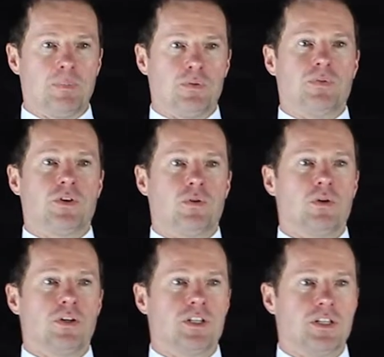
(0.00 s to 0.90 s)
happy with the
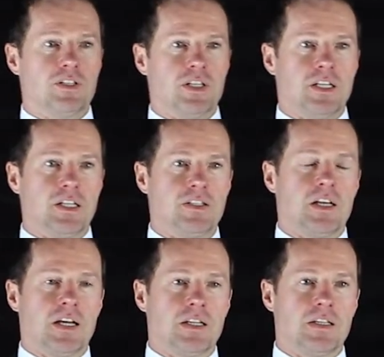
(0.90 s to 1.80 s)
quality as it
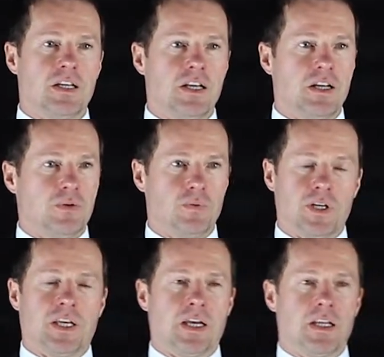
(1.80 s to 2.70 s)
is. And
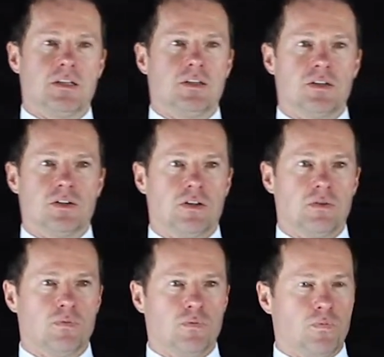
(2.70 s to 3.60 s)
we get
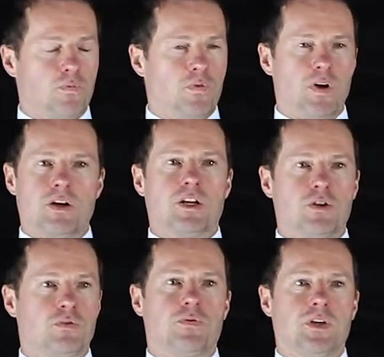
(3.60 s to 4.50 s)
very
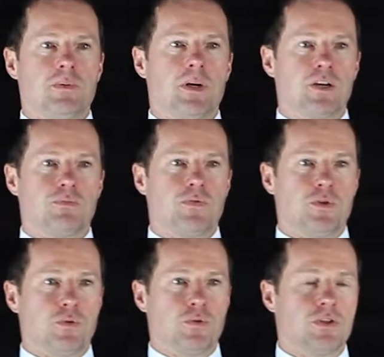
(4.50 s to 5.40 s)
good feedback and
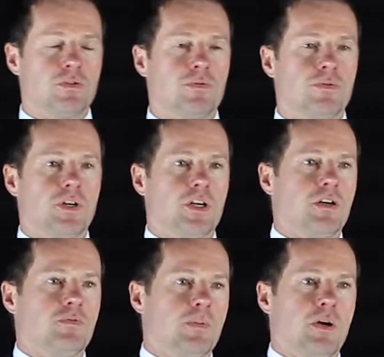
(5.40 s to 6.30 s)
reviews
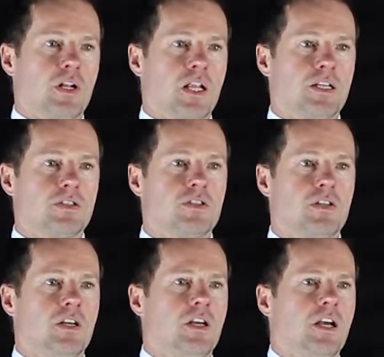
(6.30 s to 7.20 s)
from our
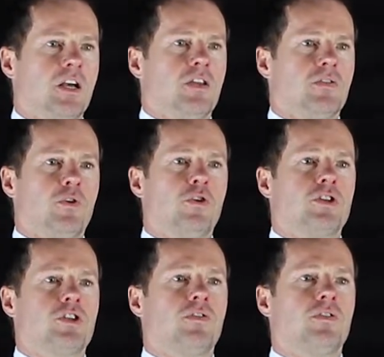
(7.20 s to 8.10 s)
clients.
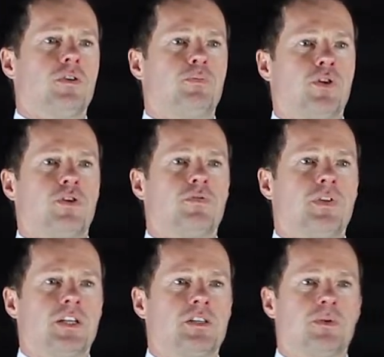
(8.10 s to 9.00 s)
Focus on the
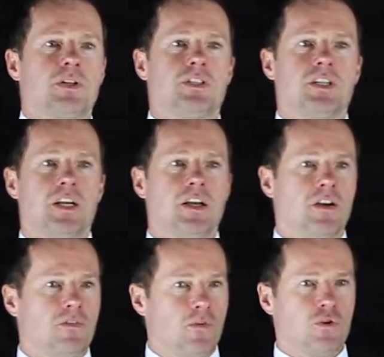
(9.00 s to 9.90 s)
product flexibility,
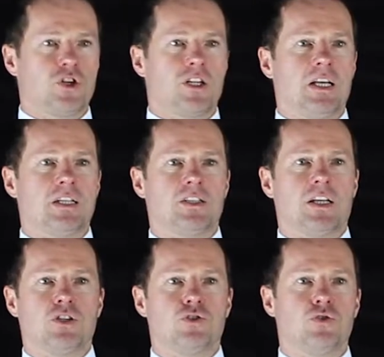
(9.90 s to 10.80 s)

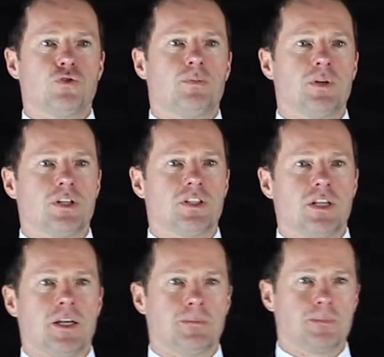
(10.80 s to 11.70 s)
functionality and
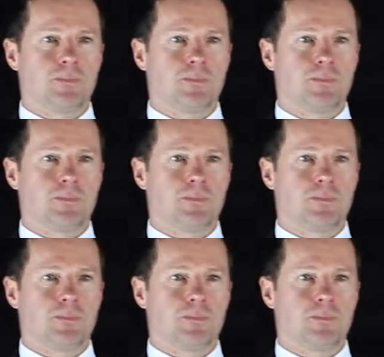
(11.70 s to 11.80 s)
durability,